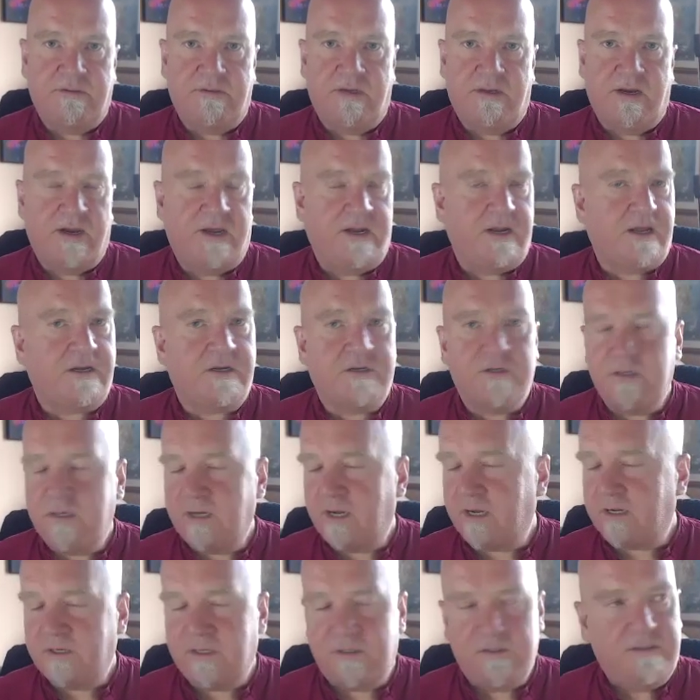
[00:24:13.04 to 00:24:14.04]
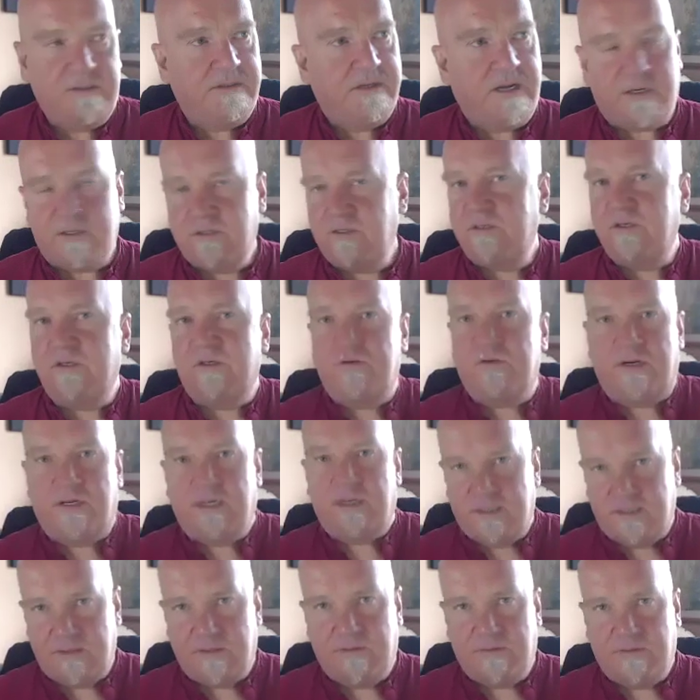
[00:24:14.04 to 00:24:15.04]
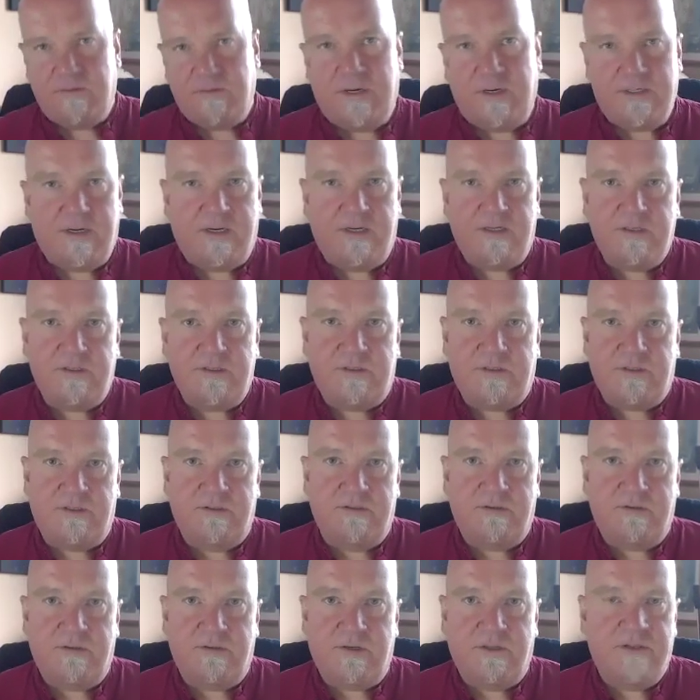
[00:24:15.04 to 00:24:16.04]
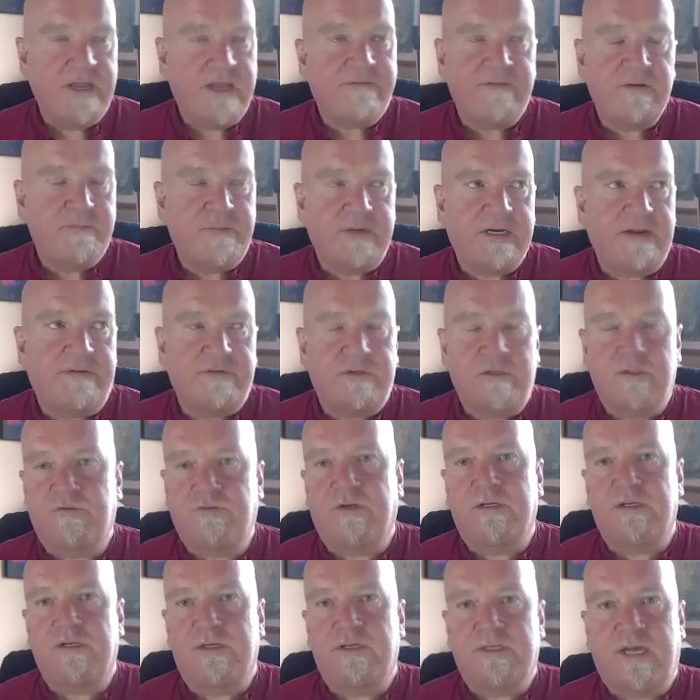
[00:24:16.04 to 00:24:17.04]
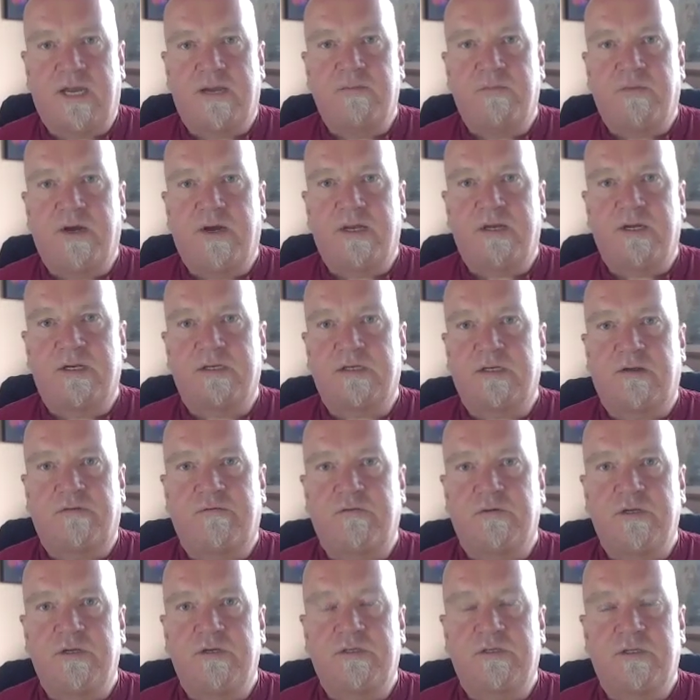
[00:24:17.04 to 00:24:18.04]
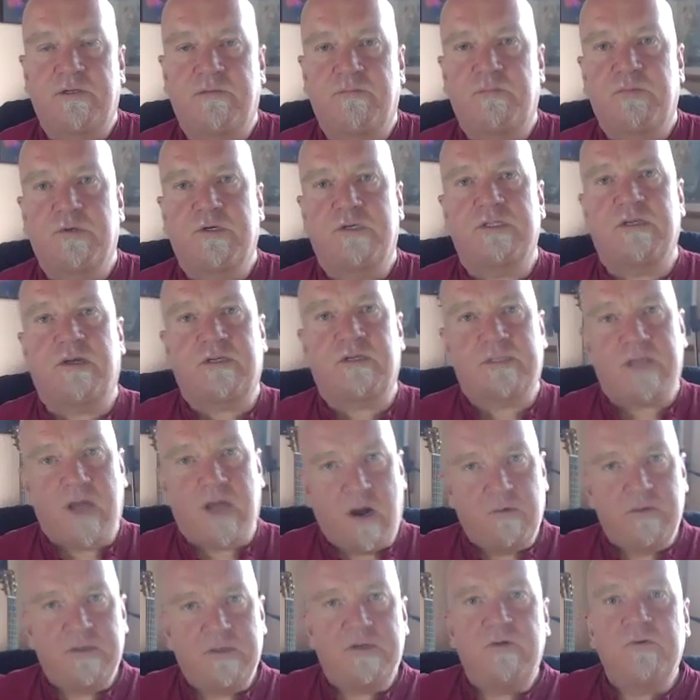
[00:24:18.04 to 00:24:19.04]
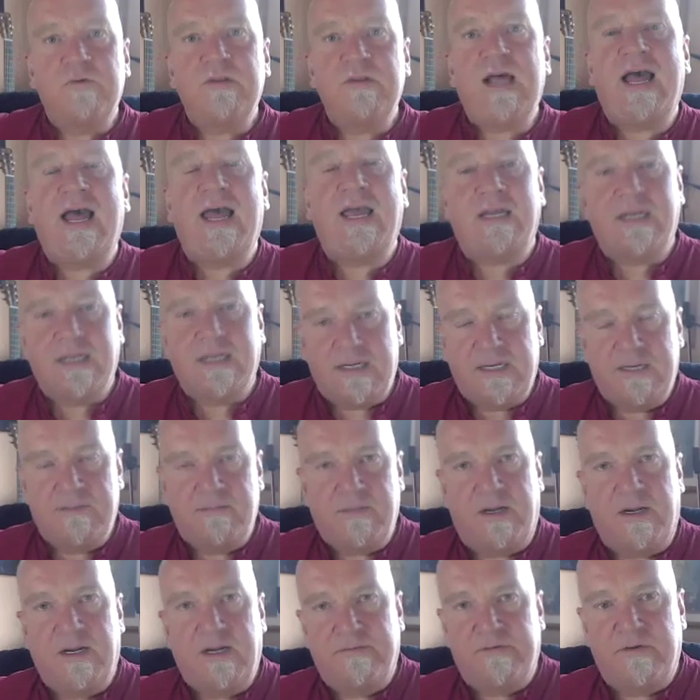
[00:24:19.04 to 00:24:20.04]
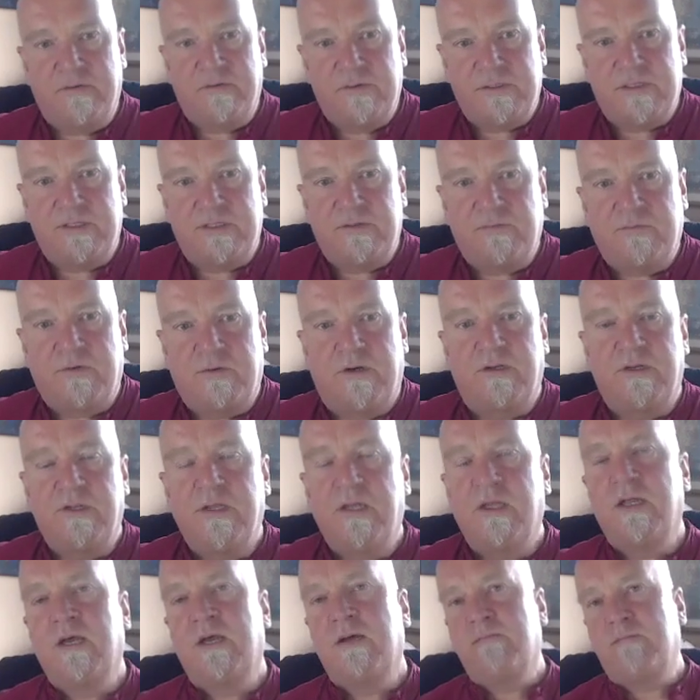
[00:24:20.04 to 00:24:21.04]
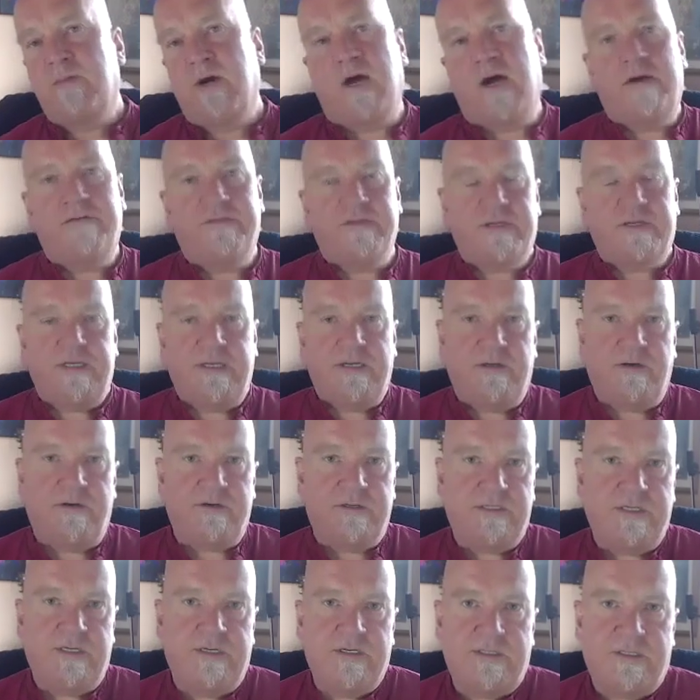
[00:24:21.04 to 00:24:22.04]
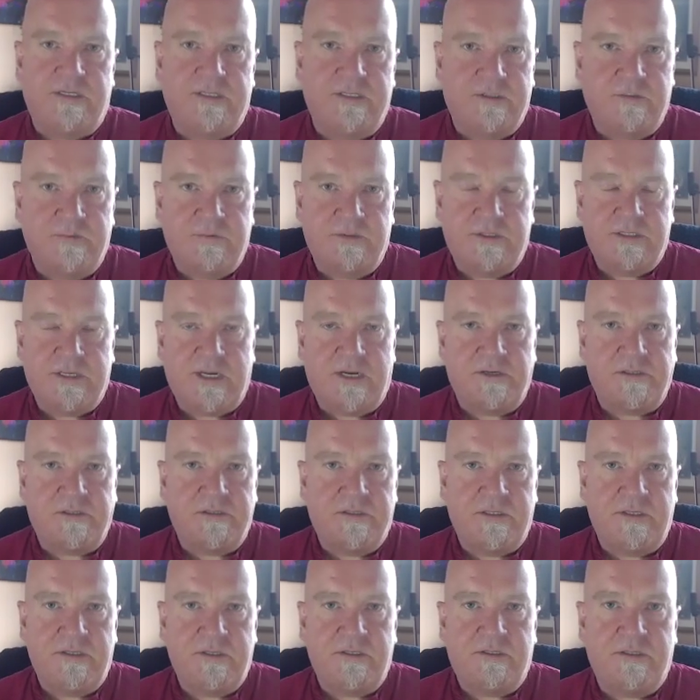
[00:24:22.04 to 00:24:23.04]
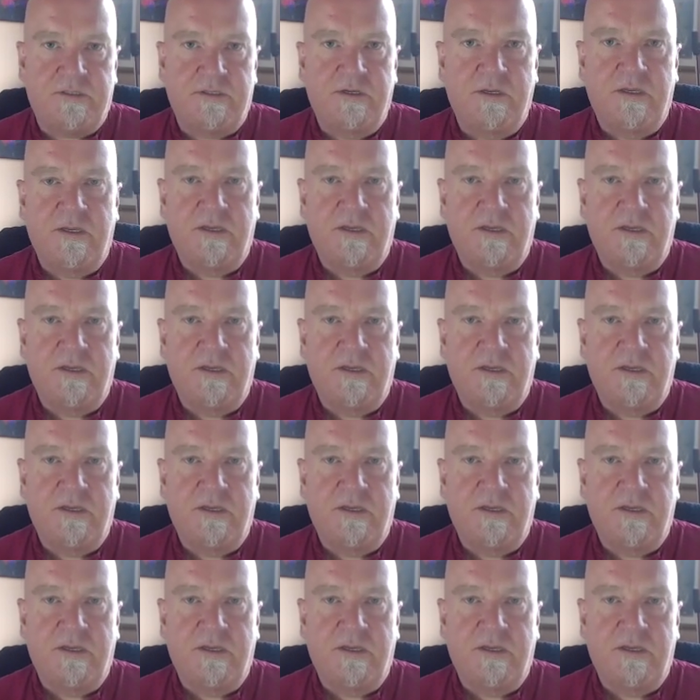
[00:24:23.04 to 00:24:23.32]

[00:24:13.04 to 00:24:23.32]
And I couldn't drink the way that I used to. I've never been able to drink the same way as I ever used to, because I was holding all that anger in my liver, which is what part of the Ki Gong teachings would teach you.